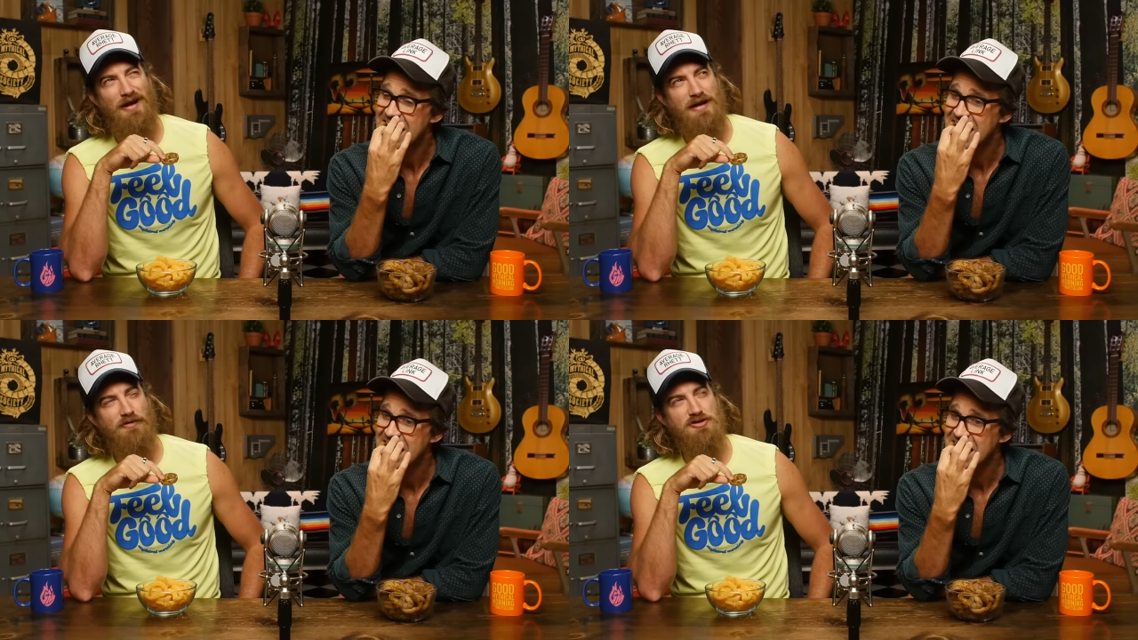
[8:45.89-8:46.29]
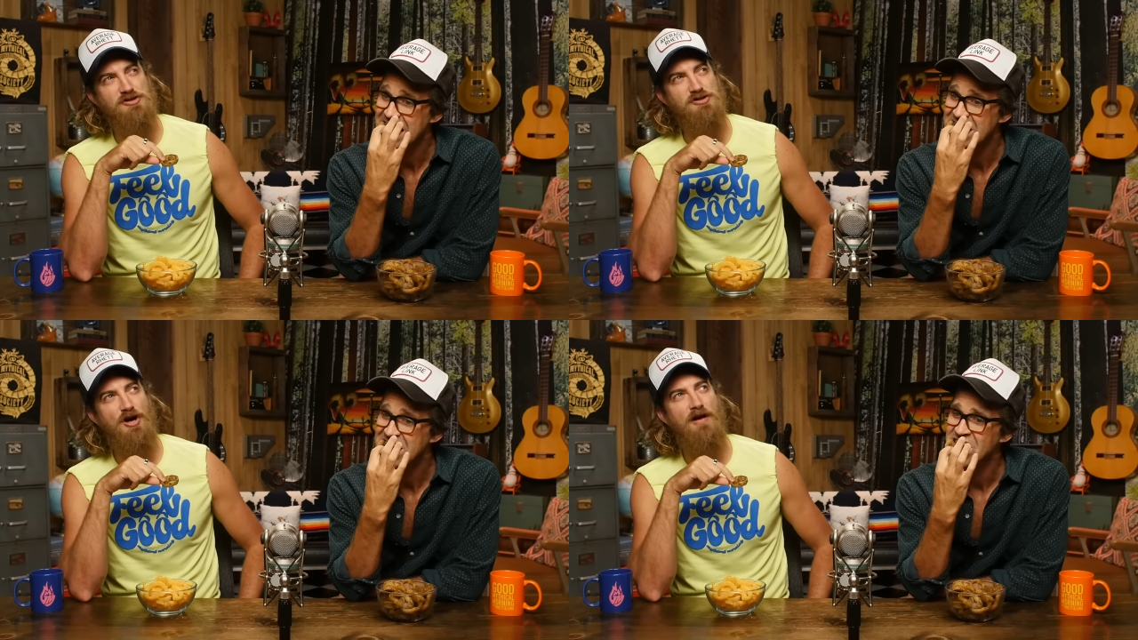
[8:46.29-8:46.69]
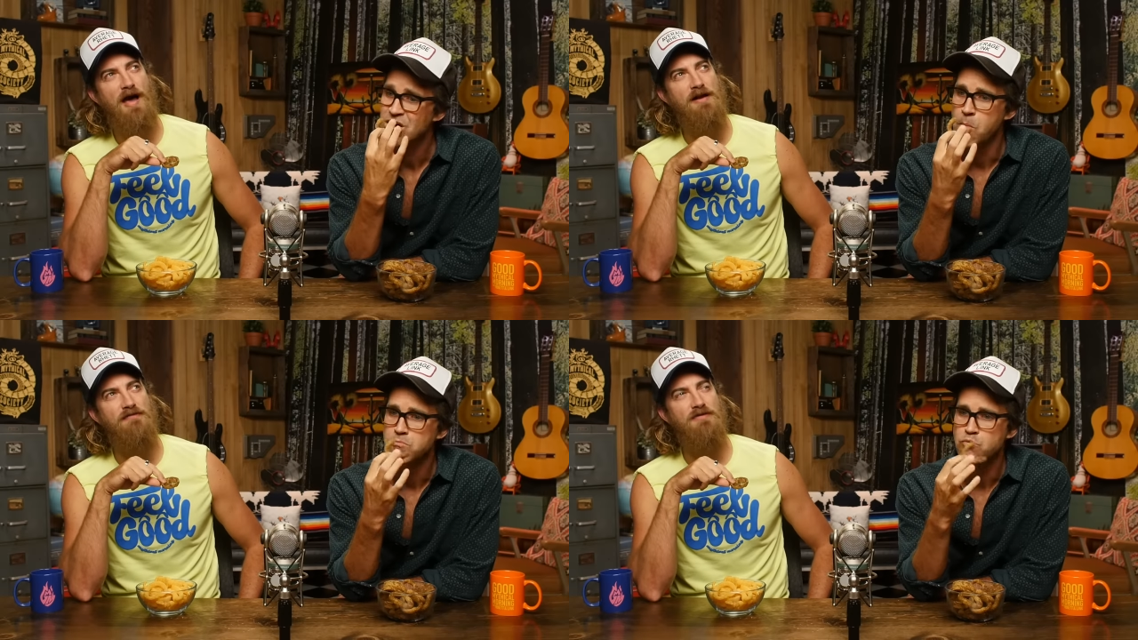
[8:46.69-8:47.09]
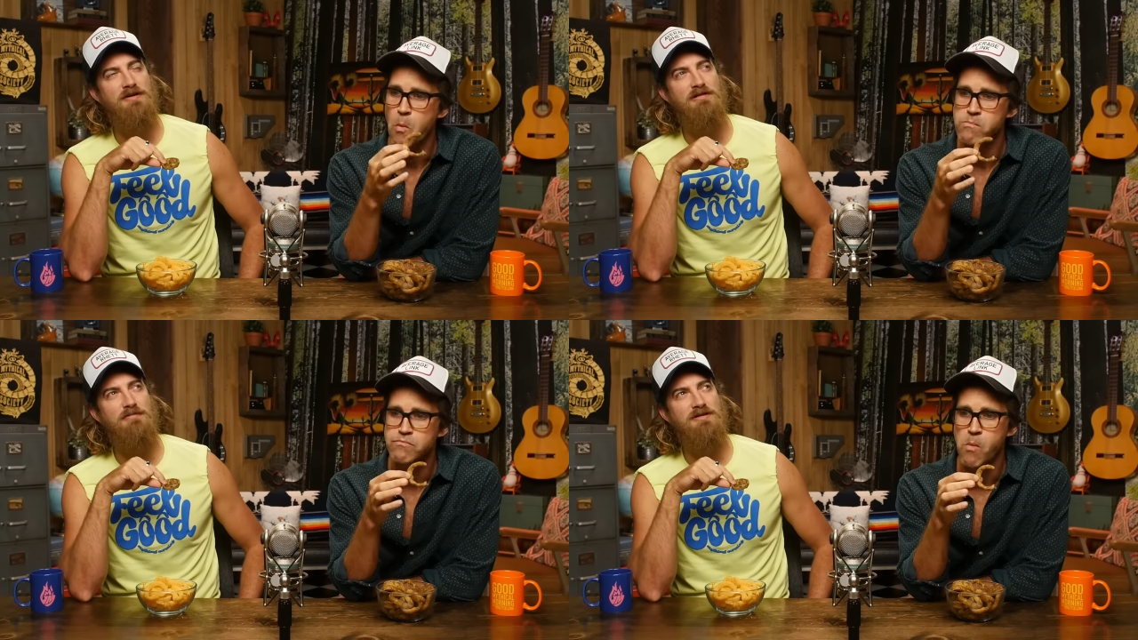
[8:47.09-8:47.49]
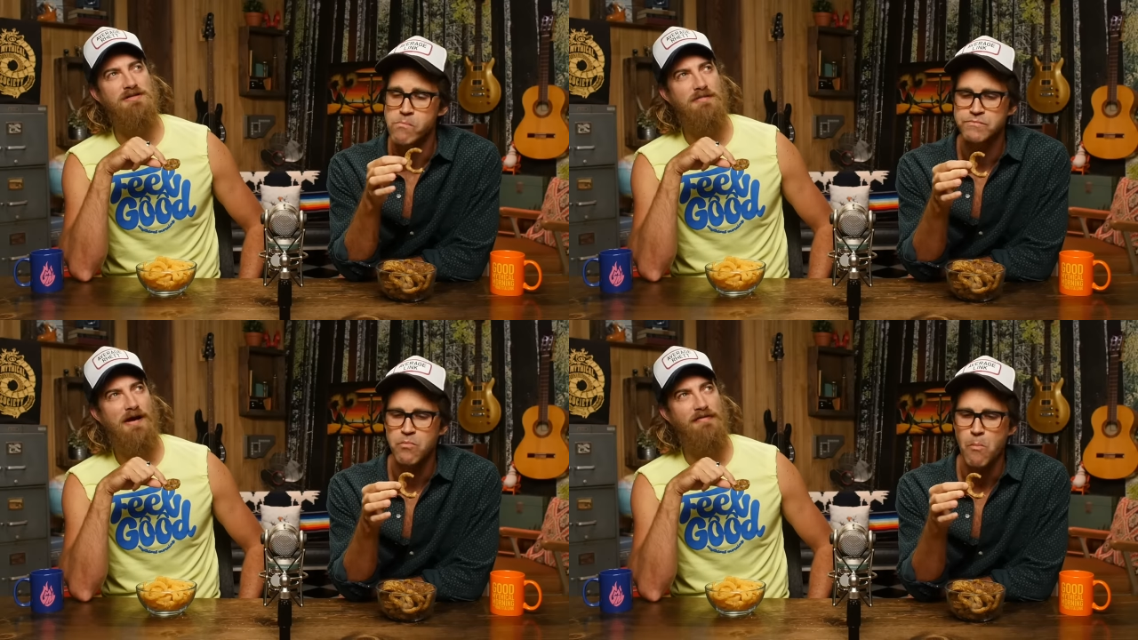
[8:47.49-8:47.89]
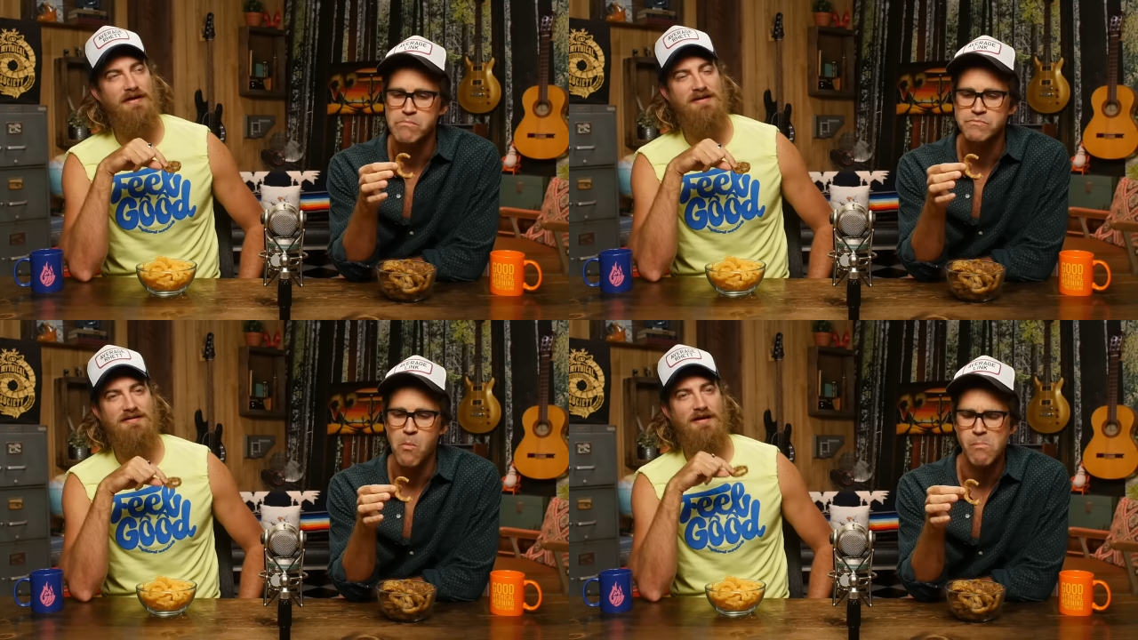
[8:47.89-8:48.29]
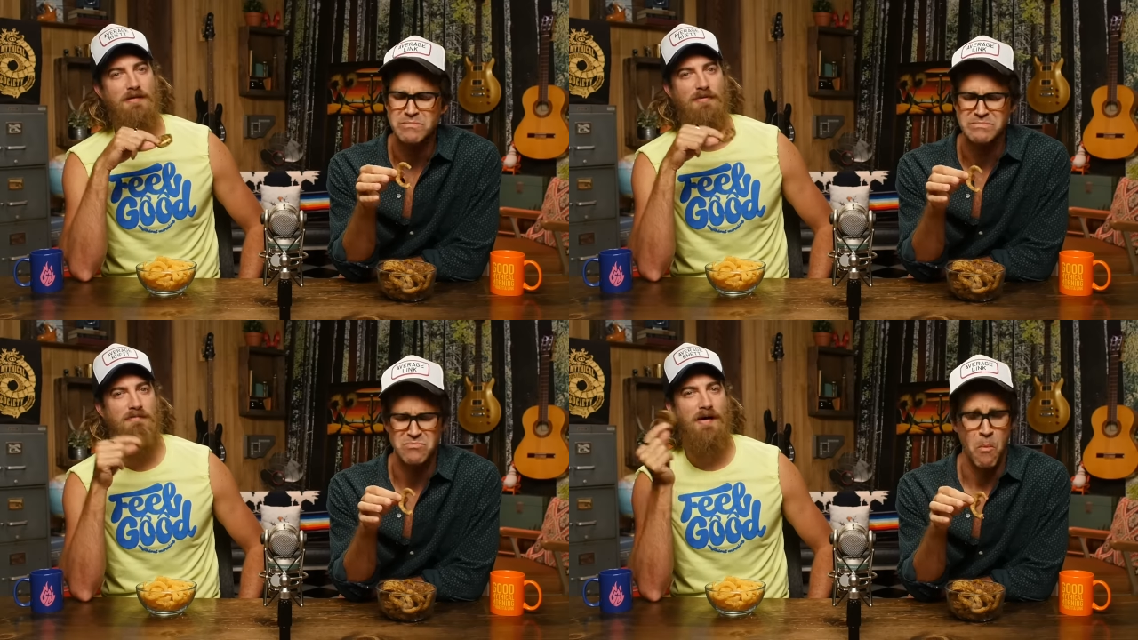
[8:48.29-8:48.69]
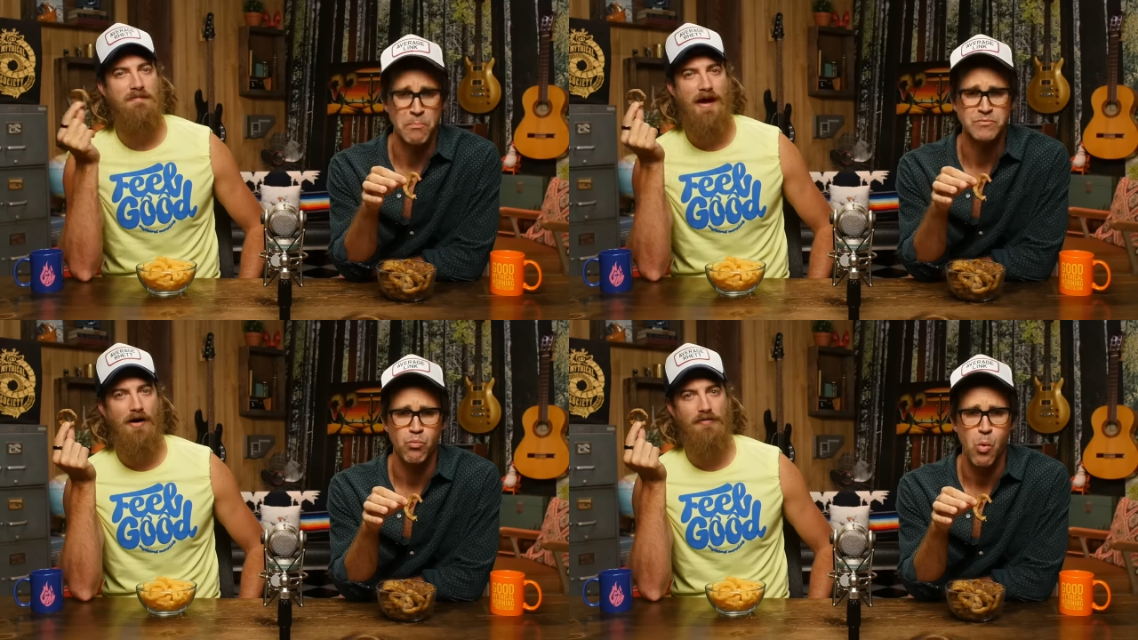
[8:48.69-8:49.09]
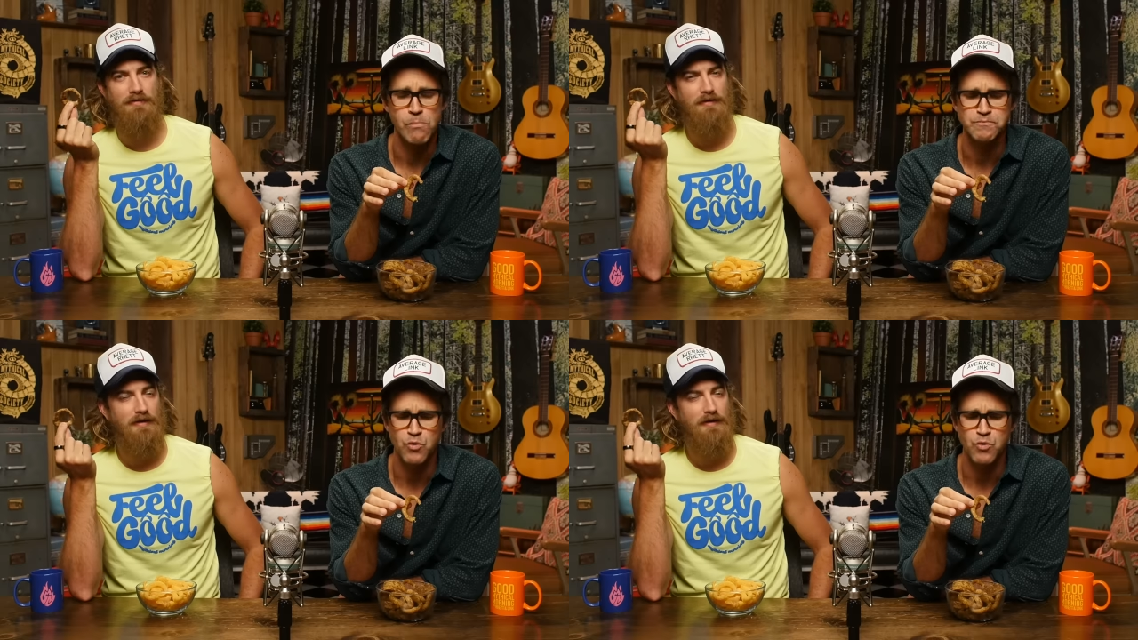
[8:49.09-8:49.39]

Speaker 1: I never sought out a Funyun, but somehow they just ended up in my mouth.